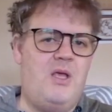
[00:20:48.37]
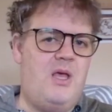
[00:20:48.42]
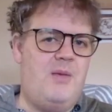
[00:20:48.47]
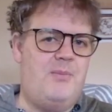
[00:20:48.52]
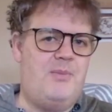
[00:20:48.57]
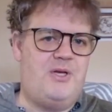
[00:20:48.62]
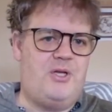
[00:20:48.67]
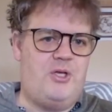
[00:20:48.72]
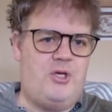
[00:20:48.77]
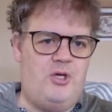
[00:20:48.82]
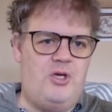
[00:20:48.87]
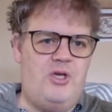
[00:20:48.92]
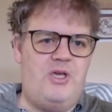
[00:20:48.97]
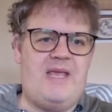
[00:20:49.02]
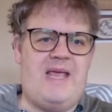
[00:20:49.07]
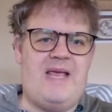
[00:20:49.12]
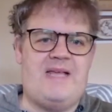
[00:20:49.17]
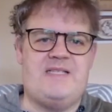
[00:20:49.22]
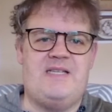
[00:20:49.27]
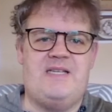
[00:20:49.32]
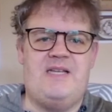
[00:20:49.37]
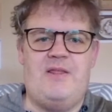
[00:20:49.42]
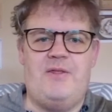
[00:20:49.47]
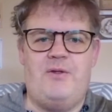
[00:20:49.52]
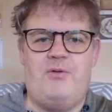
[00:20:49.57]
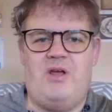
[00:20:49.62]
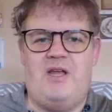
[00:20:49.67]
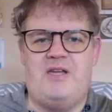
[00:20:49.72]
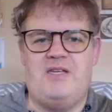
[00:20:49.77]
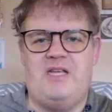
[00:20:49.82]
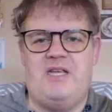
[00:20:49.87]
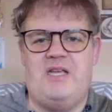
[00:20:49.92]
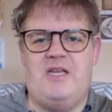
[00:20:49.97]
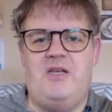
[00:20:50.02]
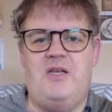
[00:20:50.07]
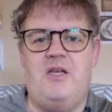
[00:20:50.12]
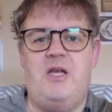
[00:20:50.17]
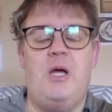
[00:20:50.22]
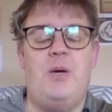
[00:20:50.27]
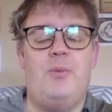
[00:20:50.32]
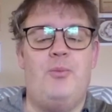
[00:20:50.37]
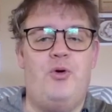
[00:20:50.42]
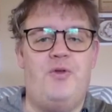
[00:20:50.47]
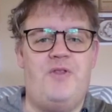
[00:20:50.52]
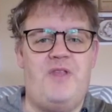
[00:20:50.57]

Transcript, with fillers: But Kirk has another idea put